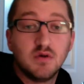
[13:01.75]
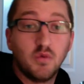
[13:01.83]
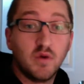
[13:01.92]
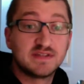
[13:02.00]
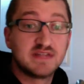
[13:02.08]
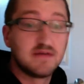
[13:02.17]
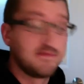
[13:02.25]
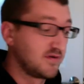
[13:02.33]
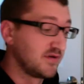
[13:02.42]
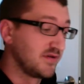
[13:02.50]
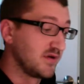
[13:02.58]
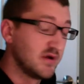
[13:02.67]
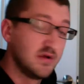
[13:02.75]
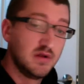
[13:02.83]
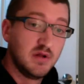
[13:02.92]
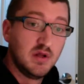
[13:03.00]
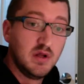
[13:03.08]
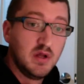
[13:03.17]
one step further,
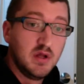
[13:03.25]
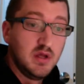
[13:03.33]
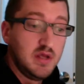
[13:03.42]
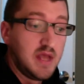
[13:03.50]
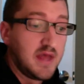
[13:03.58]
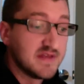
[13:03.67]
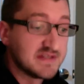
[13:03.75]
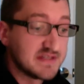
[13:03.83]
and this